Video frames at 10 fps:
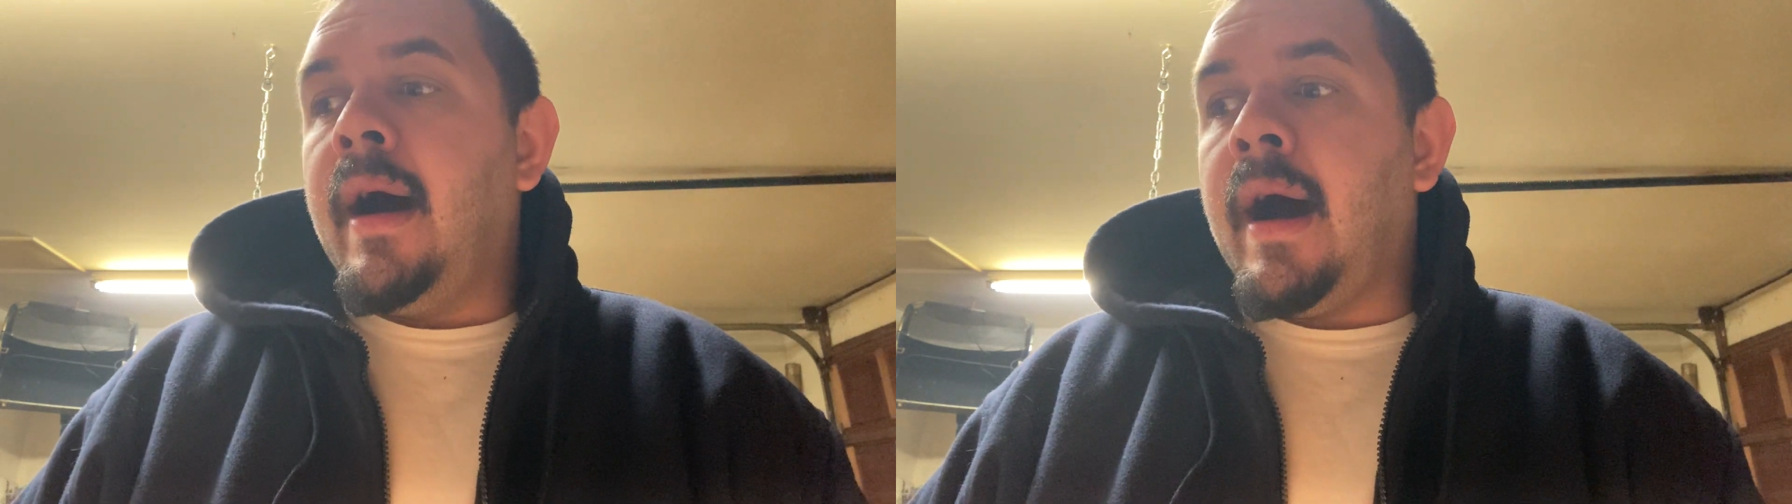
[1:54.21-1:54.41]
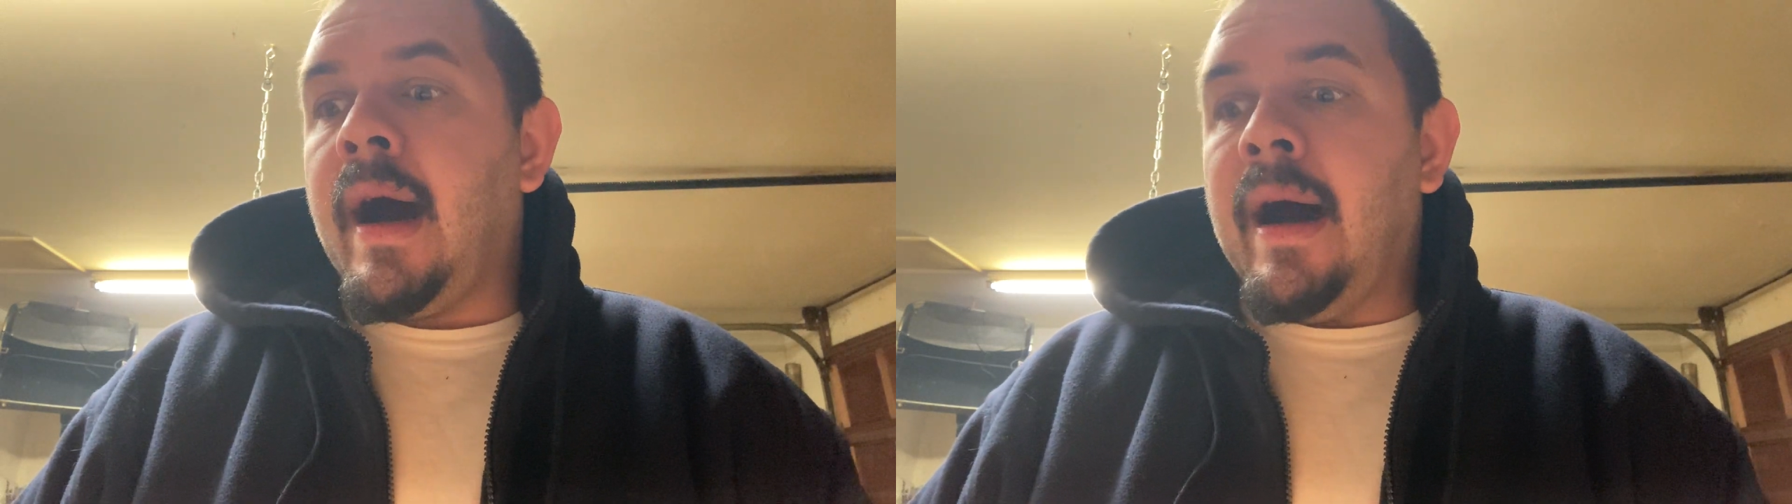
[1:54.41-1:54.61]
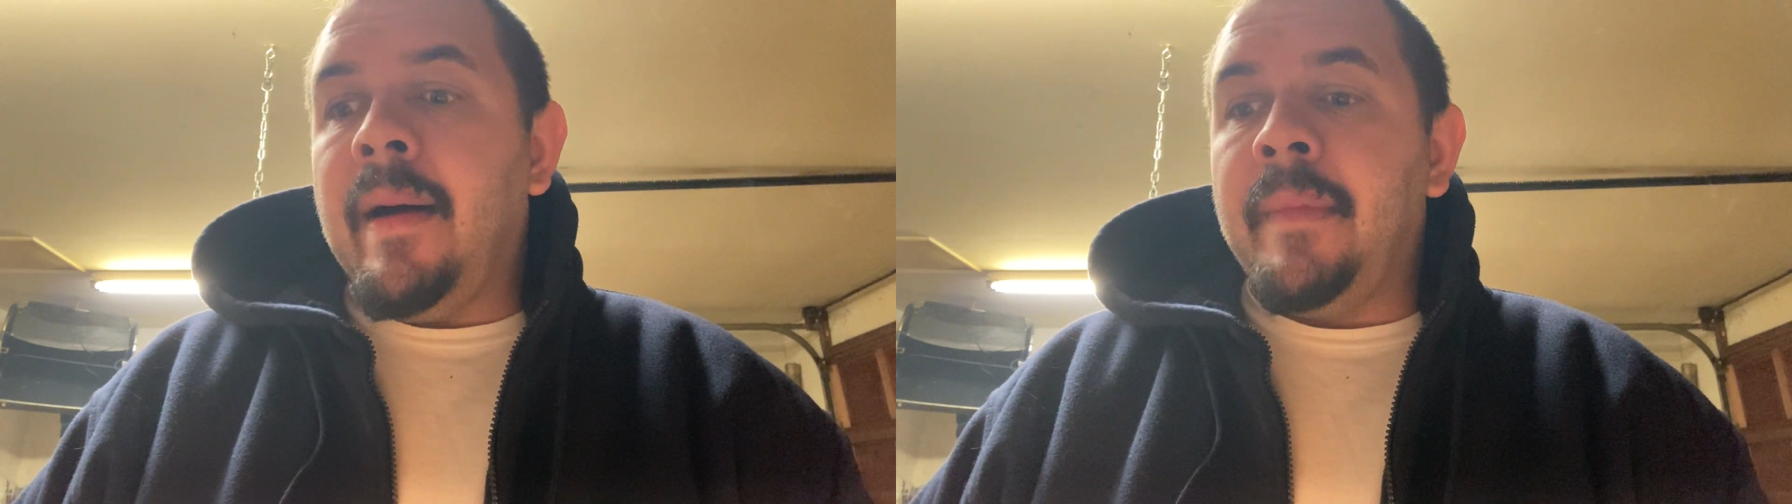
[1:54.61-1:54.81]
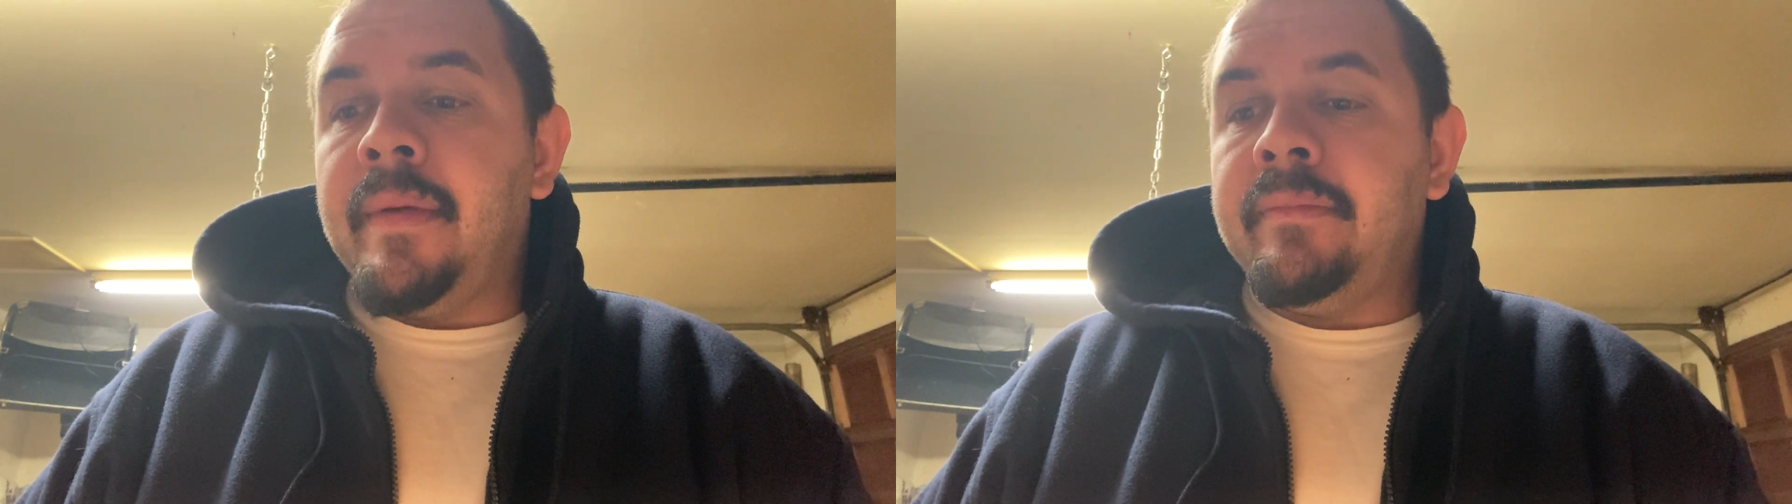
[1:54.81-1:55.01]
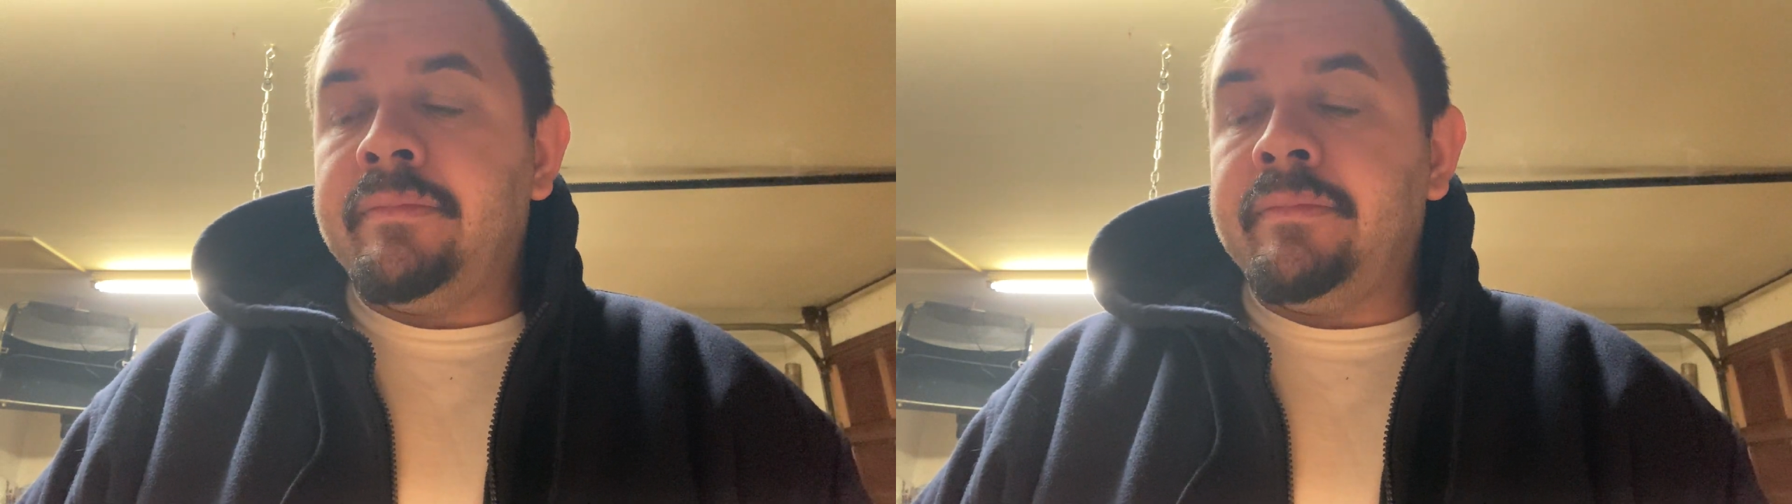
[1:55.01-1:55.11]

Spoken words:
and